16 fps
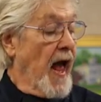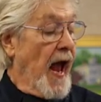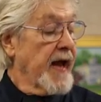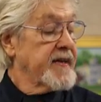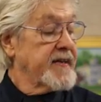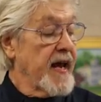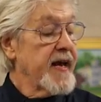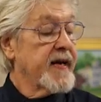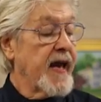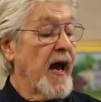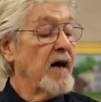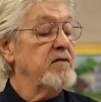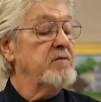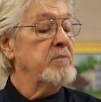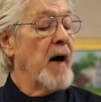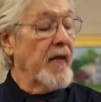and take
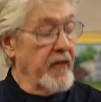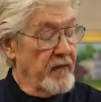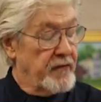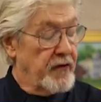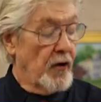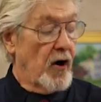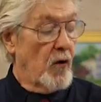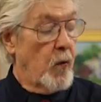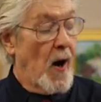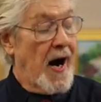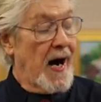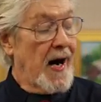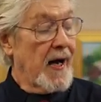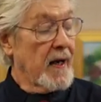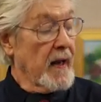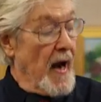care of Mother for a
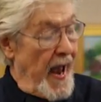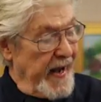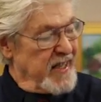while.